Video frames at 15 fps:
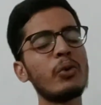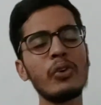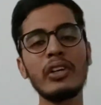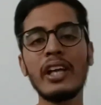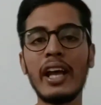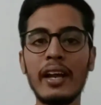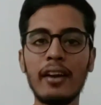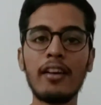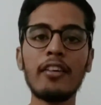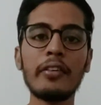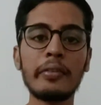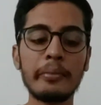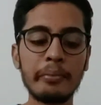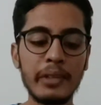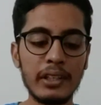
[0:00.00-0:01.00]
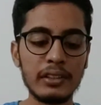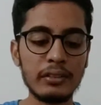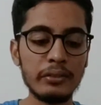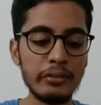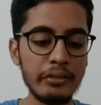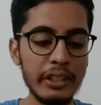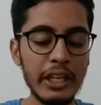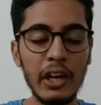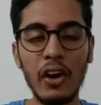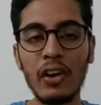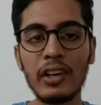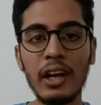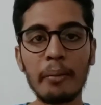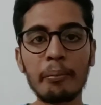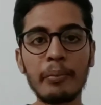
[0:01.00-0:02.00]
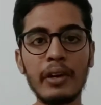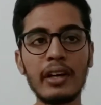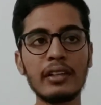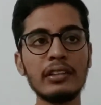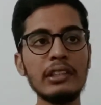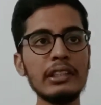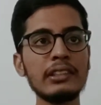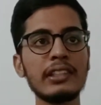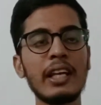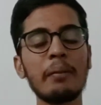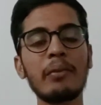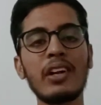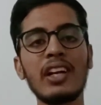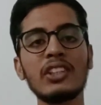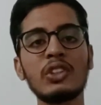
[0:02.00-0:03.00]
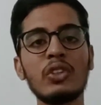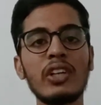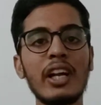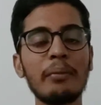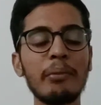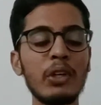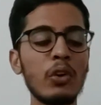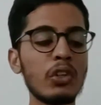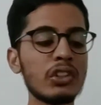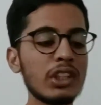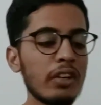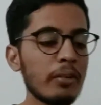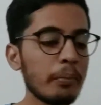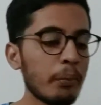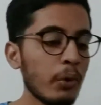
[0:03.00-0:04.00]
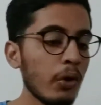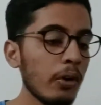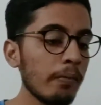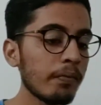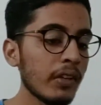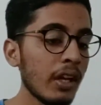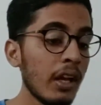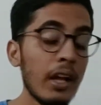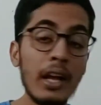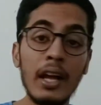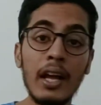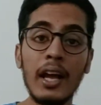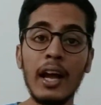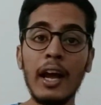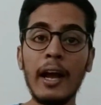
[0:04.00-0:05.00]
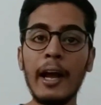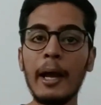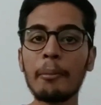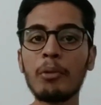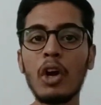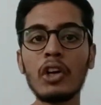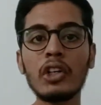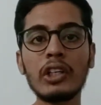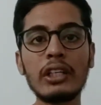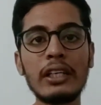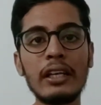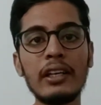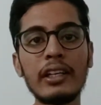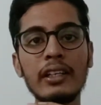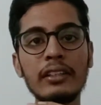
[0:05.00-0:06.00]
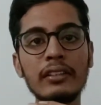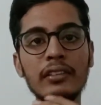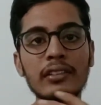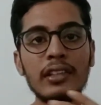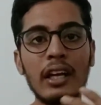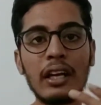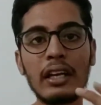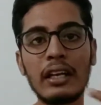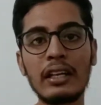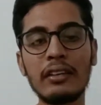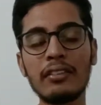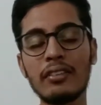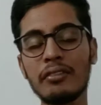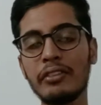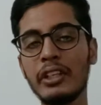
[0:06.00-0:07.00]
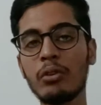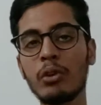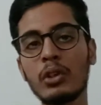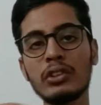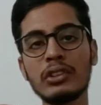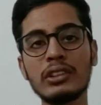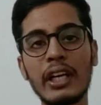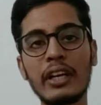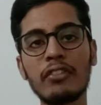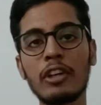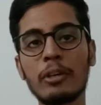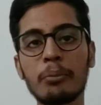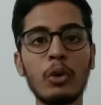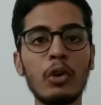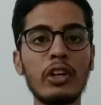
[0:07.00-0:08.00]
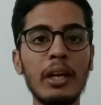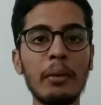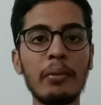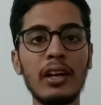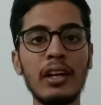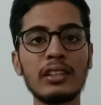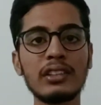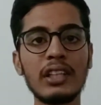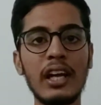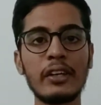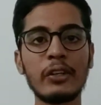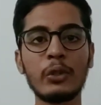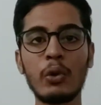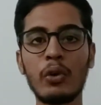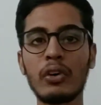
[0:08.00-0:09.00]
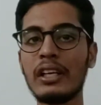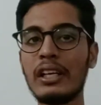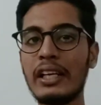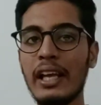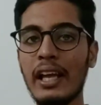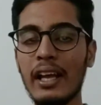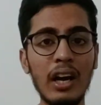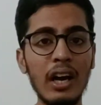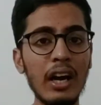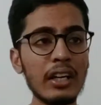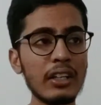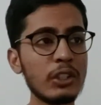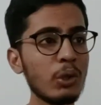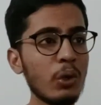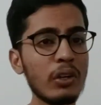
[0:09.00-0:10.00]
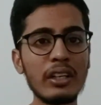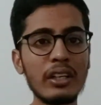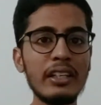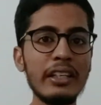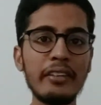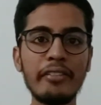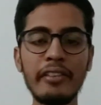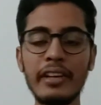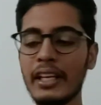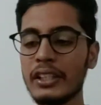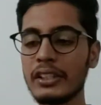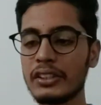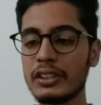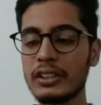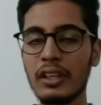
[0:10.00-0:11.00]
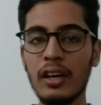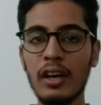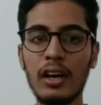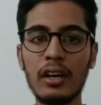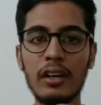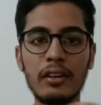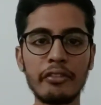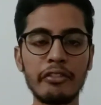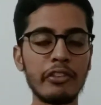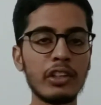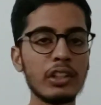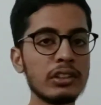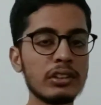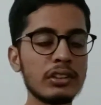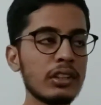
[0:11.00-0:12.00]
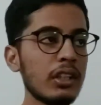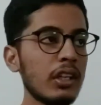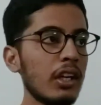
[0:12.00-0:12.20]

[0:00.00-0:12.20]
good enough, but we cannot compare these cameras to Redmi Note 7 Pro. I'm not telling that Vivo Z1 Pro cameras are totally waste or worse.